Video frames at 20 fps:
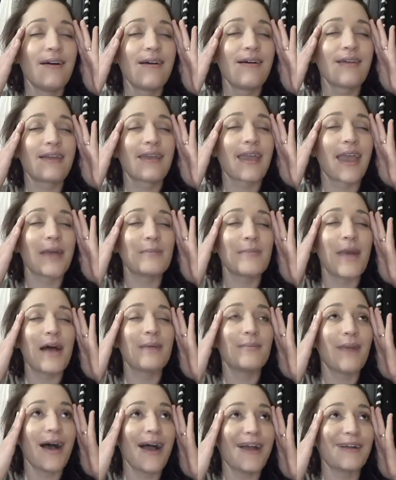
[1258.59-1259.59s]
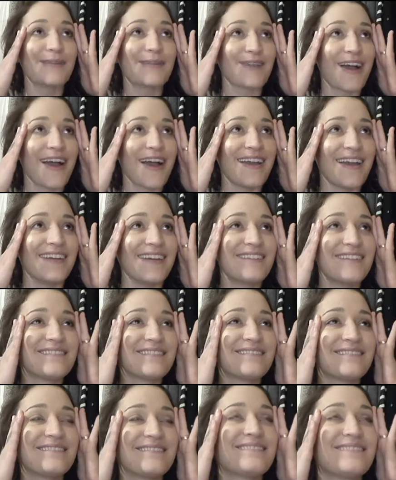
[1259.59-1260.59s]
get my mind right,
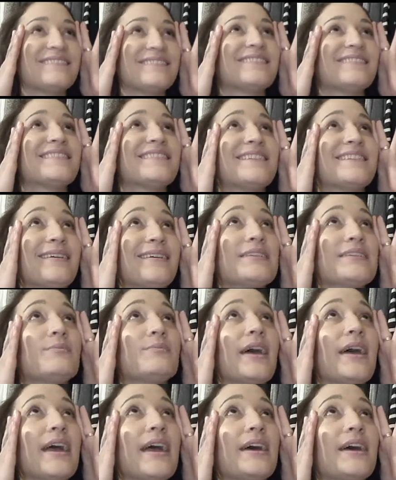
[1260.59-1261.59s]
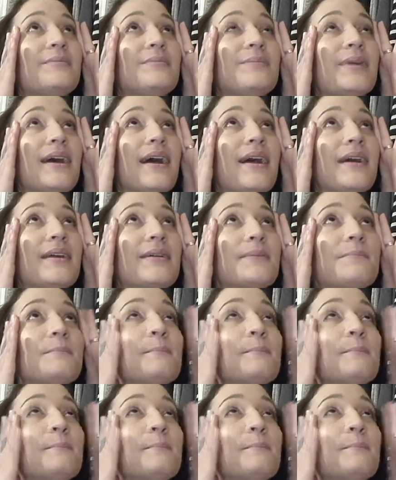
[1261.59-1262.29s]
tilted my head back,